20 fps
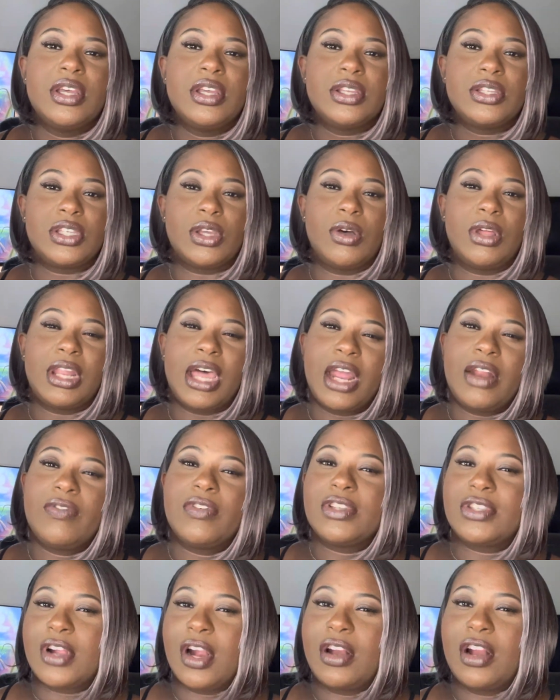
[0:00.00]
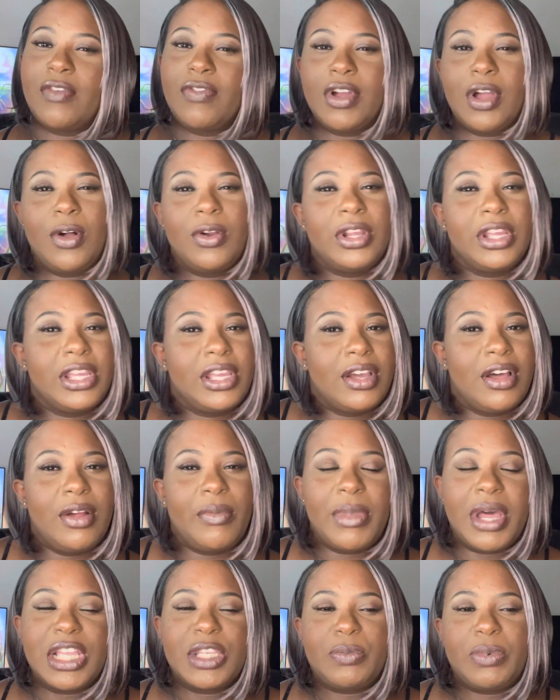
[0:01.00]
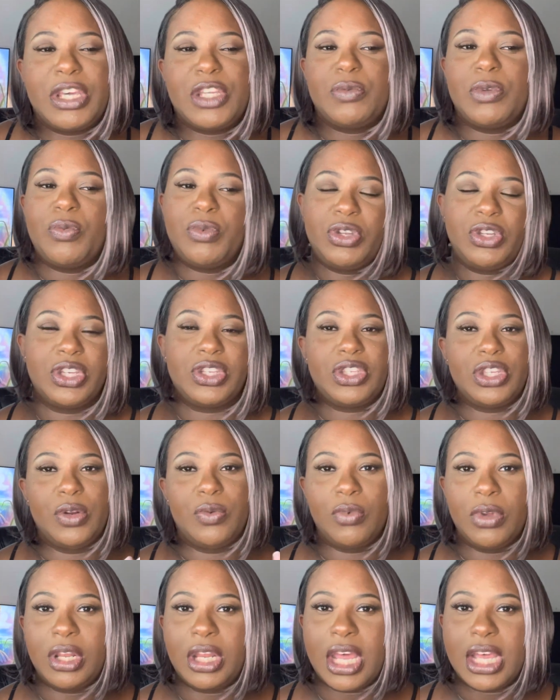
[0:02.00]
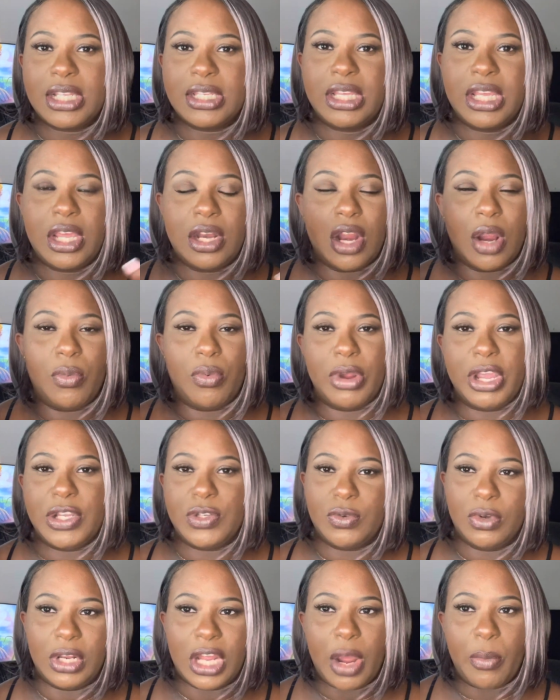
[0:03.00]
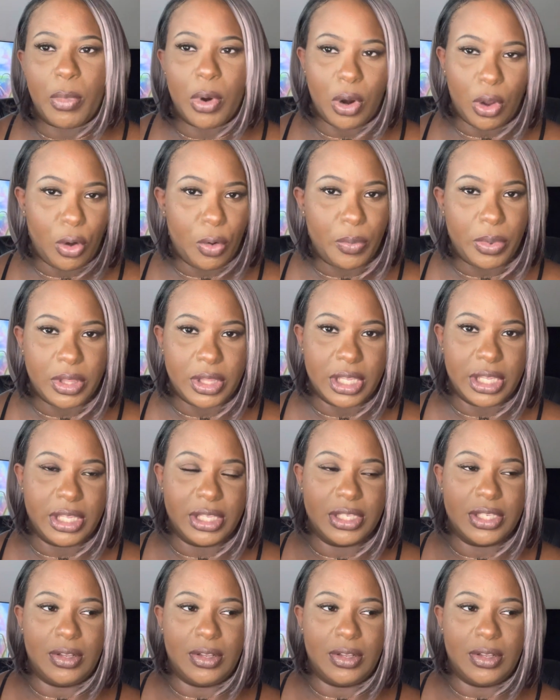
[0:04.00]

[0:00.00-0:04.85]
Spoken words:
So a lot of us started off coding on MySpace, but we just didn't realize it, and our brains were a lot more open then.